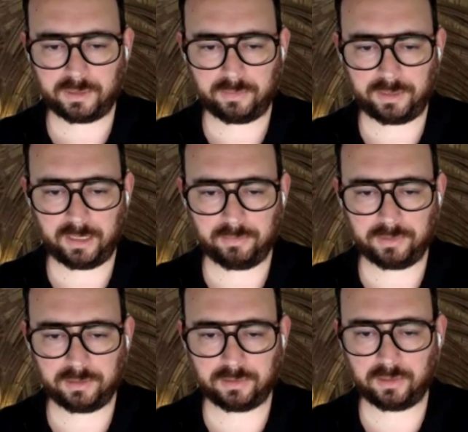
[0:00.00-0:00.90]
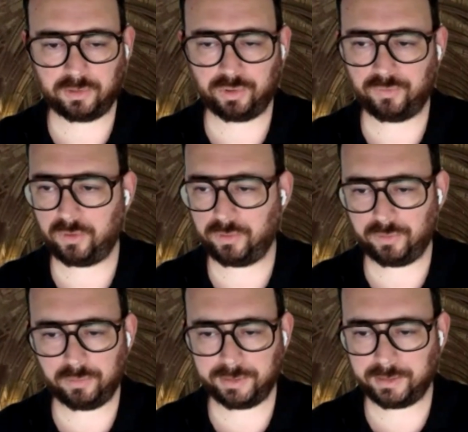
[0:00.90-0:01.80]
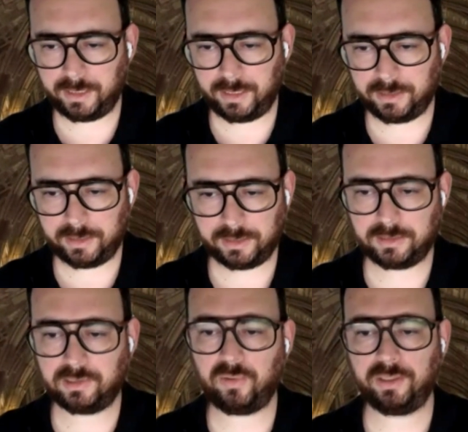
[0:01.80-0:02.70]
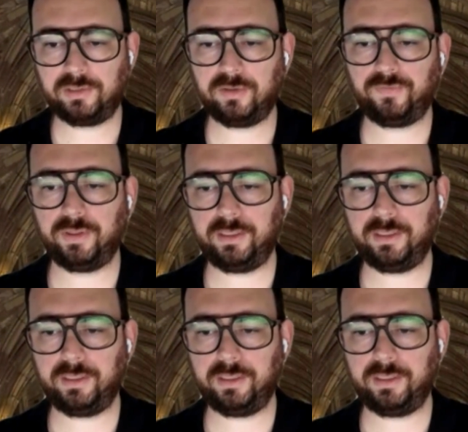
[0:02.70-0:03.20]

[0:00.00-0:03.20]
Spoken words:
sometimes social vulnerability index, and so on and so forth.